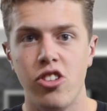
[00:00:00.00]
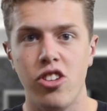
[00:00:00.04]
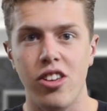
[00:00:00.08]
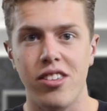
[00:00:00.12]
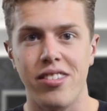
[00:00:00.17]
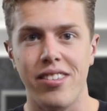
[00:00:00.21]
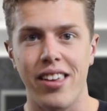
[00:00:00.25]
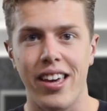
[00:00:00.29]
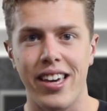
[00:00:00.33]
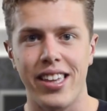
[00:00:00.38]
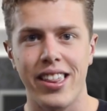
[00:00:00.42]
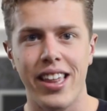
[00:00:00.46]

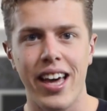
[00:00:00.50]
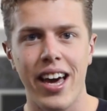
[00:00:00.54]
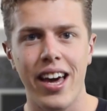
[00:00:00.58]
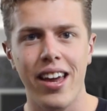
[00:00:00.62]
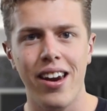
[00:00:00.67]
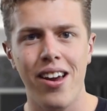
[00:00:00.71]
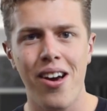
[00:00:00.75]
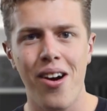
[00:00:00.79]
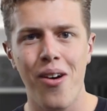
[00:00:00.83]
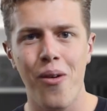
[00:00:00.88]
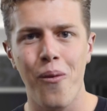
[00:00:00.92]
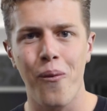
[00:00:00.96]
Just like
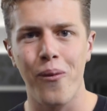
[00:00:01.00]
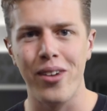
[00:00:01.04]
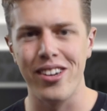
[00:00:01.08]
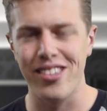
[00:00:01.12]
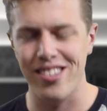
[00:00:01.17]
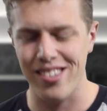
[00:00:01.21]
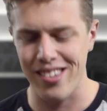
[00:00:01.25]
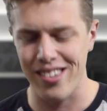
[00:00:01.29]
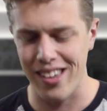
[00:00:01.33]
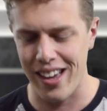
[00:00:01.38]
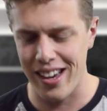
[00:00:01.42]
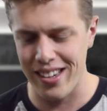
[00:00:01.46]
that, we
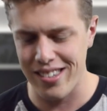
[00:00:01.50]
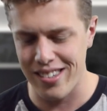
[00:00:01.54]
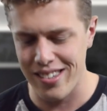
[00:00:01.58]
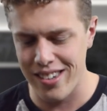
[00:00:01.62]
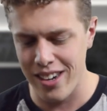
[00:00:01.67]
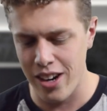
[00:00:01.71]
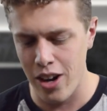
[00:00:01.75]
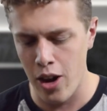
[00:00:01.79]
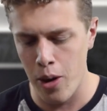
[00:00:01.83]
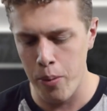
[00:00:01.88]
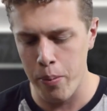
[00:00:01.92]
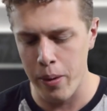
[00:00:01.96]
sliced
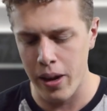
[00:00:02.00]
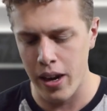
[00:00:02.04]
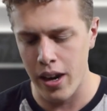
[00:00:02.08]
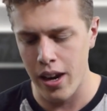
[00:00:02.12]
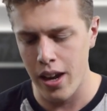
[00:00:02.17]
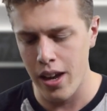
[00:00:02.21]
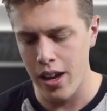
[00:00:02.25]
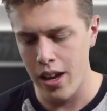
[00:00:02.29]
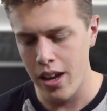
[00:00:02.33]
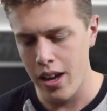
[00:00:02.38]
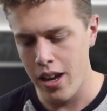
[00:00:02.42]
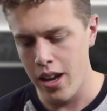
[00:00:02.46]
it open.
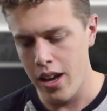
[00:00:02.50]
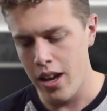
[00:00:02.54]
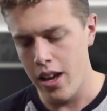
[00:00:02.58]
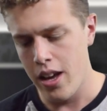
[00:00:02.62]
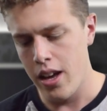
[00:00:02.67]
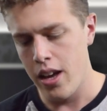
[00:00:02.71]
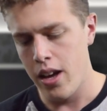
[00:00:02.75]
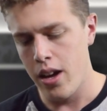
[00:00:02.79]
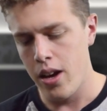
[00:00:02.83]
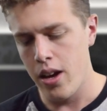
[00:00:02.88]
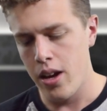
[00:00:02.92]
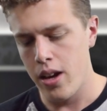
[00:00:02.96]

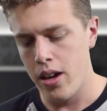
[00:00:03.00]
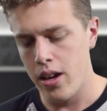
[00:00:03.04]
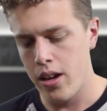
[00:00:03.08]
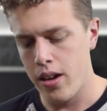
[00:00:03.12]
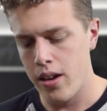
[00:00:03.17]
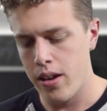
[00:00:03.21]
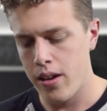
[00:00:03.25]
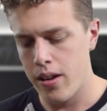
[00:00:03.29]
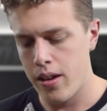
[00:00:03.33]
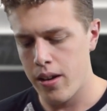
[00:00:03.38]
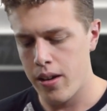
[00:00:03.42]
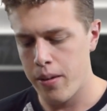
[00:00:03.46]

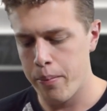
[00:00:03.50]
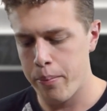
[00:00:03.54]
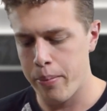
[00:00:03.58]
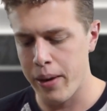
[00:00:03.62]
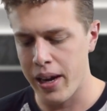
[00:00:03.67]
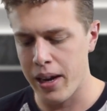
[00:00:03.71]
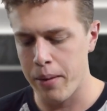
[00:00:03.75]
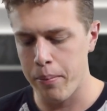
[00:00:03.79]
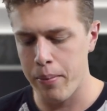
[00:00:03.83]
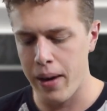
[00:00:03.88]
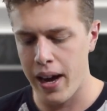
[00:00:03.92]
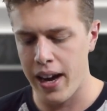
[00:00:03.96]

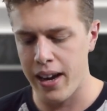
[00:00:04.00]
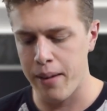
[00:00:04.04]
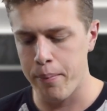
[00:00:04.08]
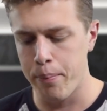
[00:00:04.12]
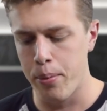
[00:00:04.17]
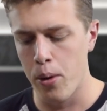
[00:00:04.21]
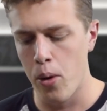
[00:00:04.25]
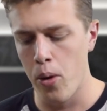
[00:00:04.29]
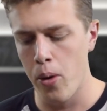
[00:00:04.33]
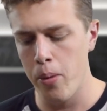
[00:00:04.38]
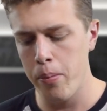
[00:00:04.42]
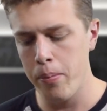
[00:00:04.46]
Bing, bang,
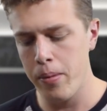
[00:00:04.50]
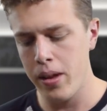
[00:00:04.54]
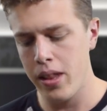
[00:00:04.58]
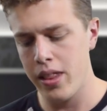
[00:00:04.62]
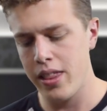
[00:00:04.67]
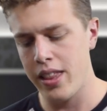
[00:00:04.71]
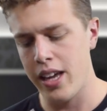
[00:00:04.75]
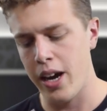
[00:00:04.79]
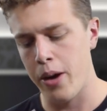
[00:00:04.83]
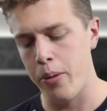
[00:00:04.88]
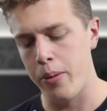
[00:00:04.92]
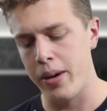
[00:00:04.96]
boom,
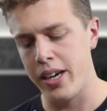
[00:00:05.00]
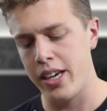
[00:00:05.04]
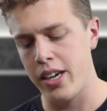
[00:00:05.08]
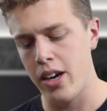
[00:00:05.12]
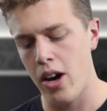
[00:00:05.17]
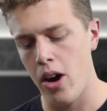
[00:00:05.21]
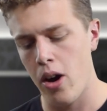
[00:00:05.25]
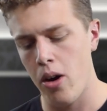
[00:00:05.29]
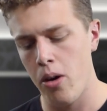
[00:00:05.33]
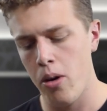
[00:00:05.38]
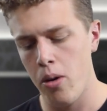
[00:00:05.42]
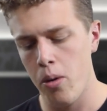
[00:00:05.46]
there we
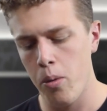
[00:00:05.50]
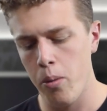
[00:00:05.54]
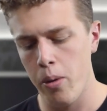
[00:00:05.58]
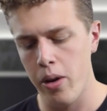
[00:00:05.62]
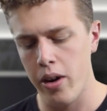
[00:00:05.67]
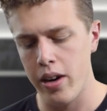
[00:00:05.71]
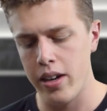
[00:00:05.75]
go, we're